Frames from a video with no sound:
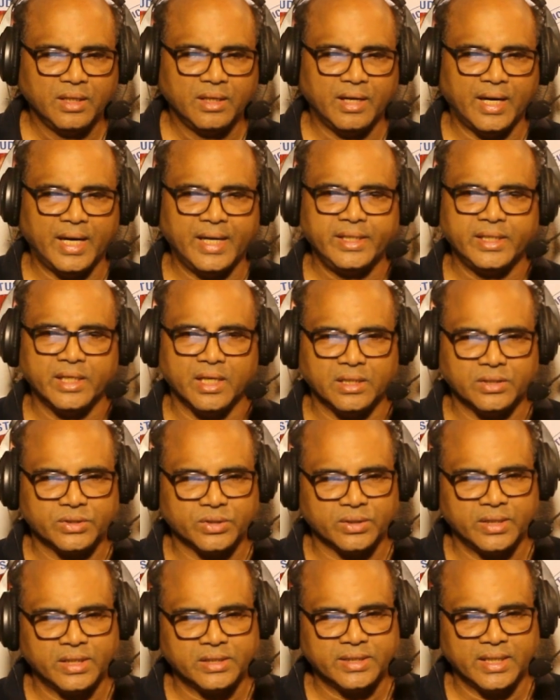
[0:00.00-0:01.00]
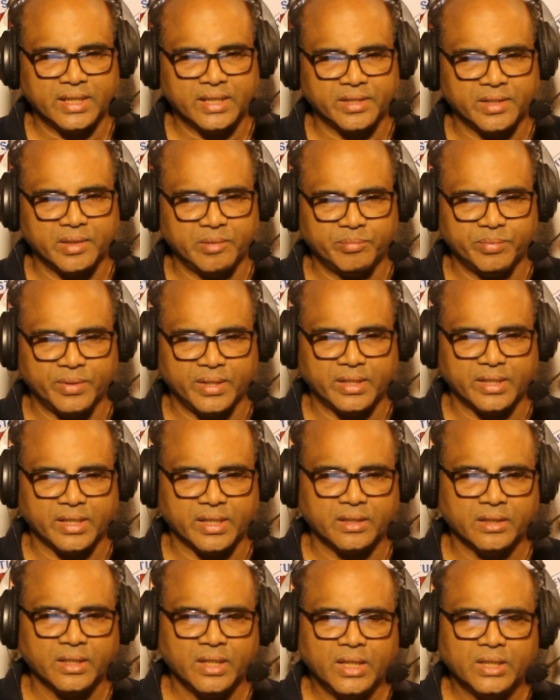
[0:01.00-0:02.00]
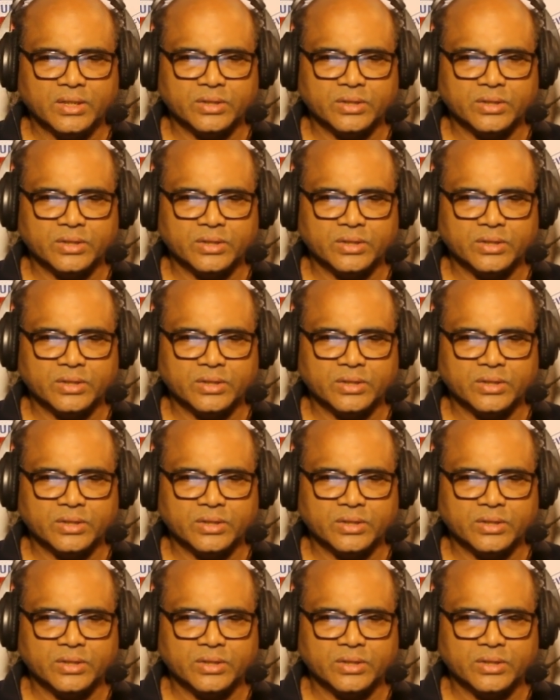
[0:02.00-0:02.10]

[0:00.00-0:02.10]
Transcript: light also that's another important